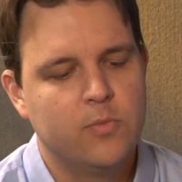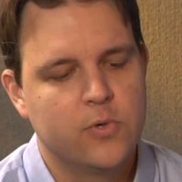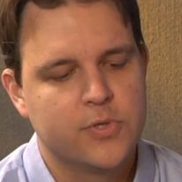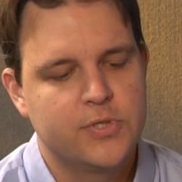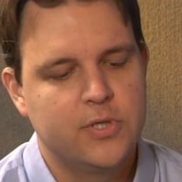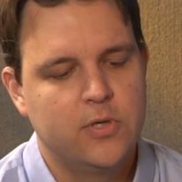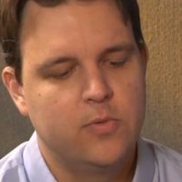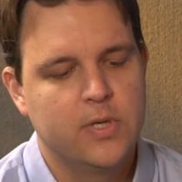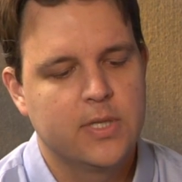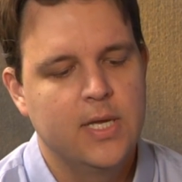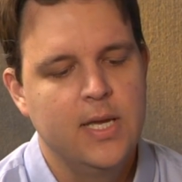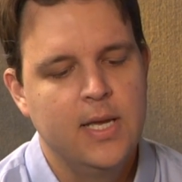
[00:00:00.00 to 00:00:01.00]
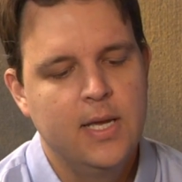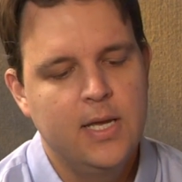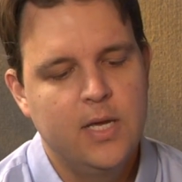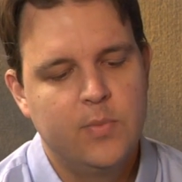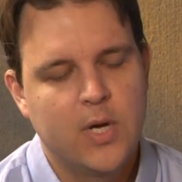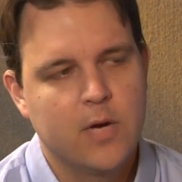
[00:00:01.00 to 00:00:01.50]
more so with
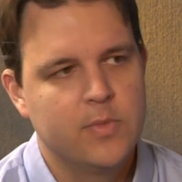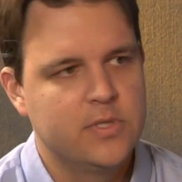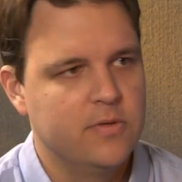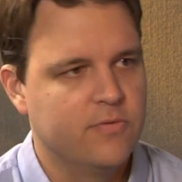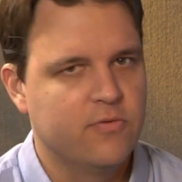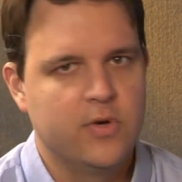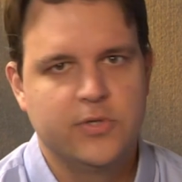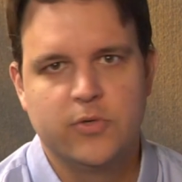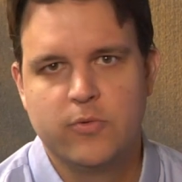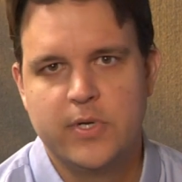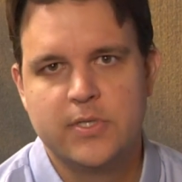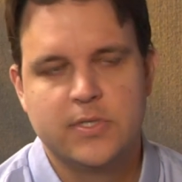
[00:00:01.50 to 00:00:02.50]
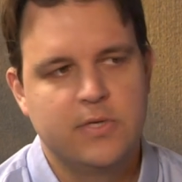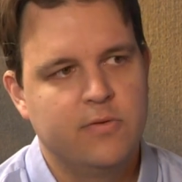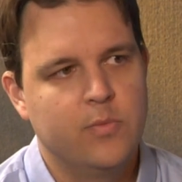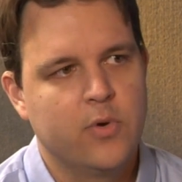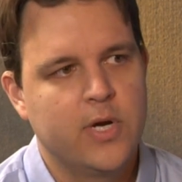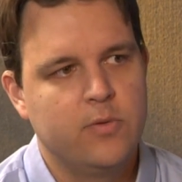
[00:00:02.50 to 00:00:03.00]
impairment to the frontal regions of the
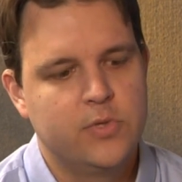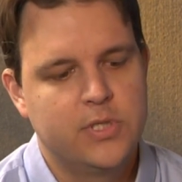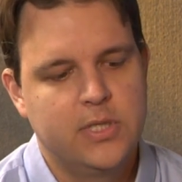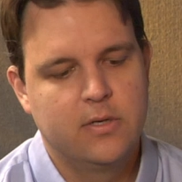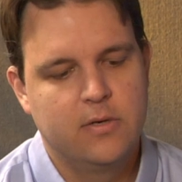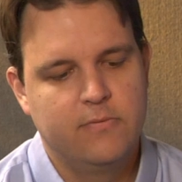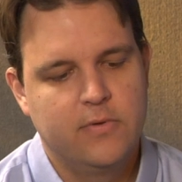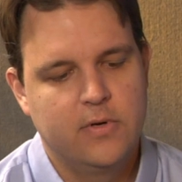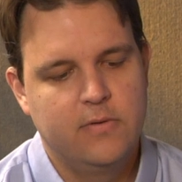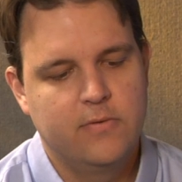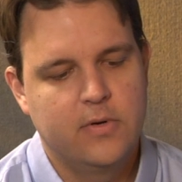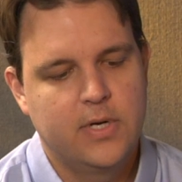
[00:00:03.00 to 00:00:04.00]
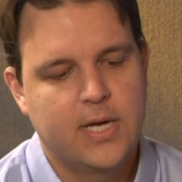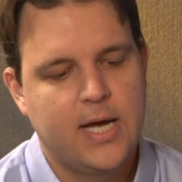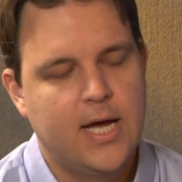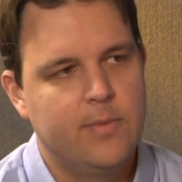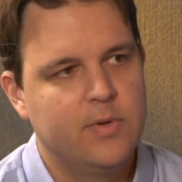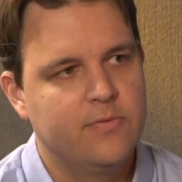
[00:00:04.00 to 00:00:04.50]
brain, which are very, very
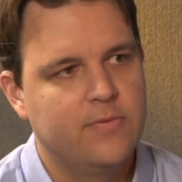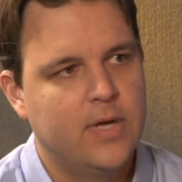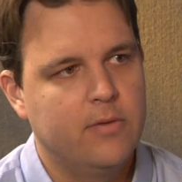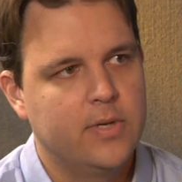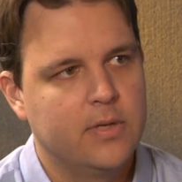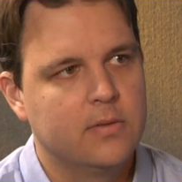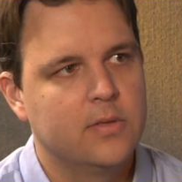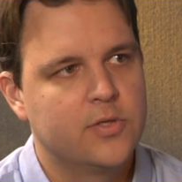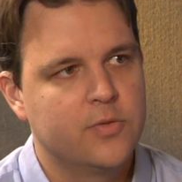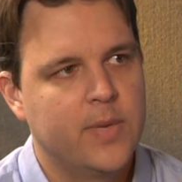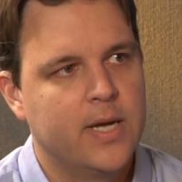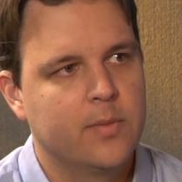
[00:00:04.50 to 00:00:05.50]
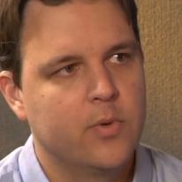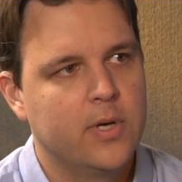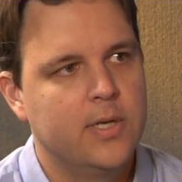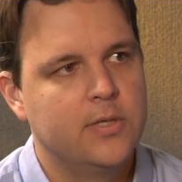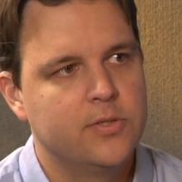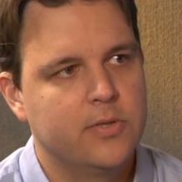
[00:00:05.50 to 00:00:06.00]
common following a traumatic brain
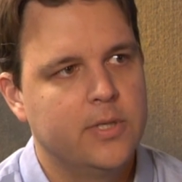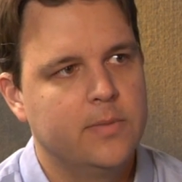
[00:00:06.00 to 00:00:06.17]
injury.